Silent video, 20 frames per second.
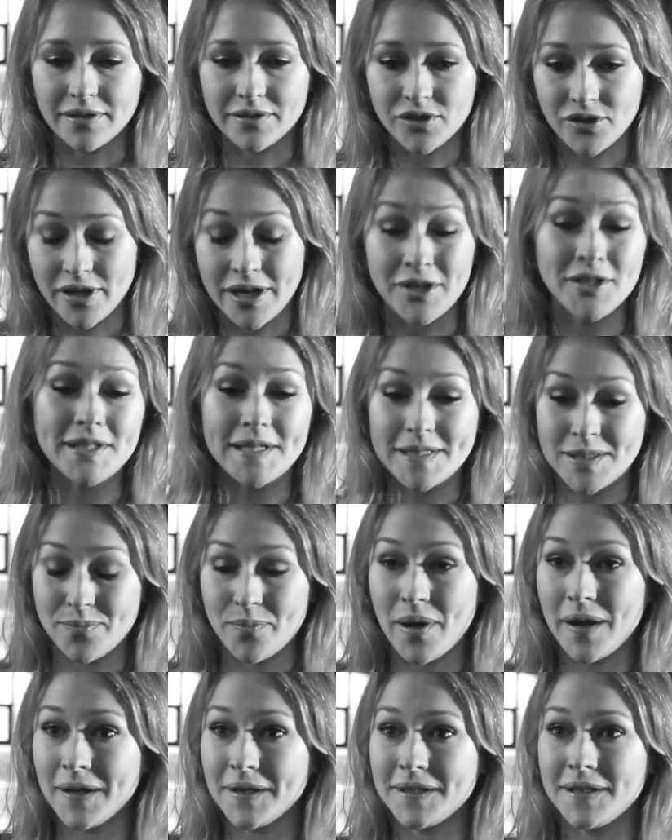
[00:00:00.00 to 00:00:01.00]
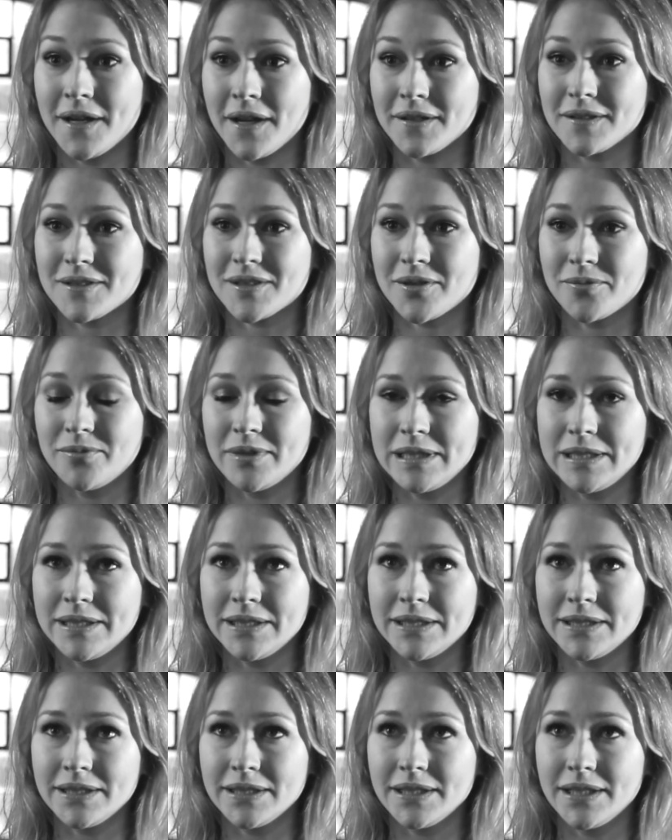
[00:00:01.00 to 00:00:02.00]
trained as a ballet dancer
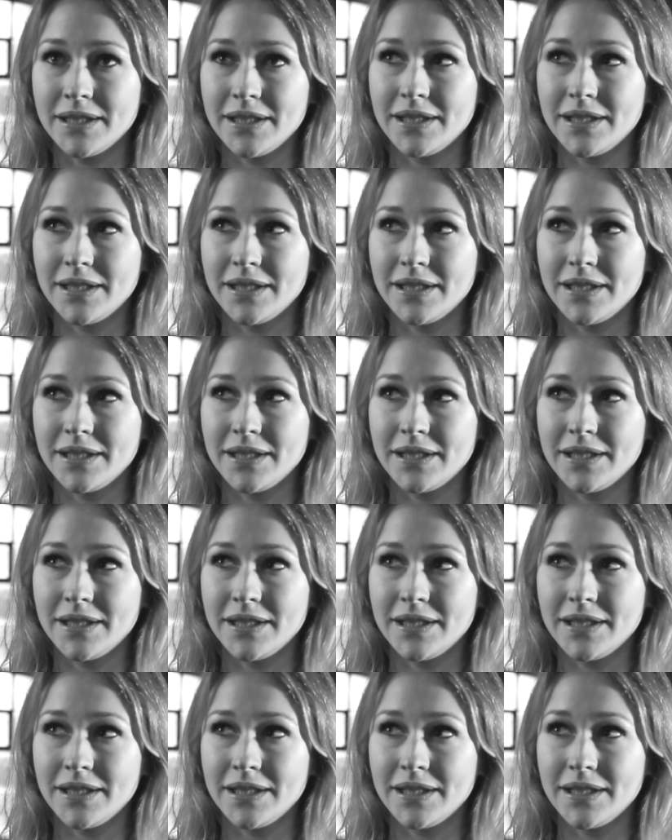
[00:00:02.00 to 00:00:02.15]
really